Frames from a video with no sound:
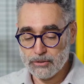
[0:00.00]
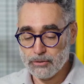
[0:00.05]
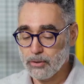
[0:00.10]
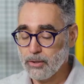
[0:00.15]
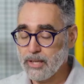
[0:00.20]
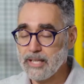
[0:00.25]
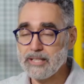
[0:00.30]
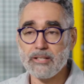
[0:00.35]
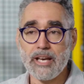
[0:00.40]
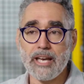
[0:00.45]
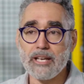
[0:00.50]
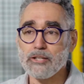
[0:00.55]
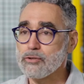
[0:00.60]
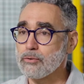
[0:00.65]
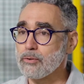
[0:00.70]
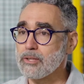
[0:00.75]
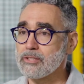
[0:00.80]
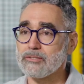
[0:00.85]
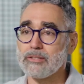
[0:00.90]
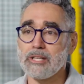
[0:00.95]
Dirty,
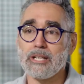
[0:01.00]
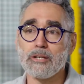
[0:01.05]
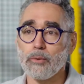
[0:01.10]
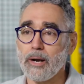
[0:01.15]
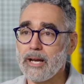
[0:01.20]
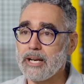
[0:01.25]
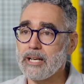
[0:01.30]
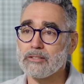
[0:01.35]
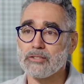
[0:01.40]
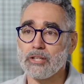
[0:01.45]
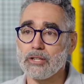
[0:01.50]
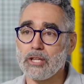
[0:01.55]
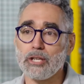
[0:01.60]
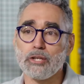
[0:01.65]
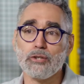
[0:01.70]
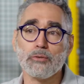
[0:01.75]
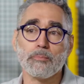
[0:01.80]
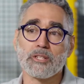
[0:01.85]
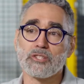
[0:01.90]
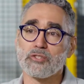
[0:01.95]
dangerous, degrading to the
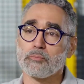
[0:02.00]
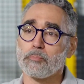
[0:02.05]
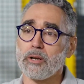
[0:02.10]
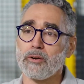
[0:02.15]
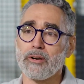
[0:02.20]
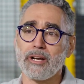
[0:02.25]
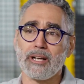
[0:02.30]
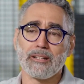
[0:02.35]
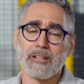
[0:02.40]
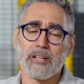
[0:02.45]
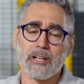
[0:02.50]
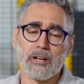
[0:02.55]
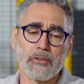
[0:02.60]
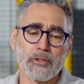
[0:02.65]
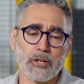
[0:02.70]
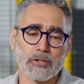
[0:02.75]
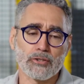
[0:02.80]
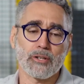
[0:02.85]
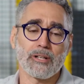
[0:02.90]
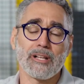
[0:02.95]
human spirit,
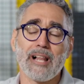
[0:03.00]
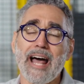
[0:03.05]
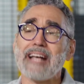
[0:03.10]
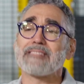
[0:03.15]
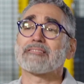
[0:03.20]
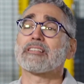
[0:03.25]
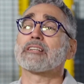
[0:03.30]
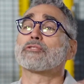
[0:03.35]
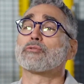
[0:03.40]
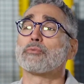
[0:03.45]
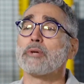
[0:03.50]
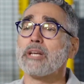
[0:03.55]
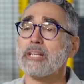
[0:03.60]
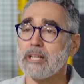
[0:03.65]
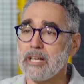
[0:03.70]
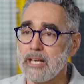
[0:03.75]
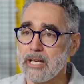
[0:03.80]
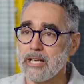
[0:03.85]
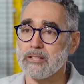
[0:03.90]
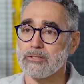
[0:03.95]
the classic
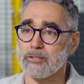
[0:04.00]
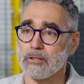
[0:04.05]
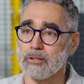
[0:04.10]
3Ds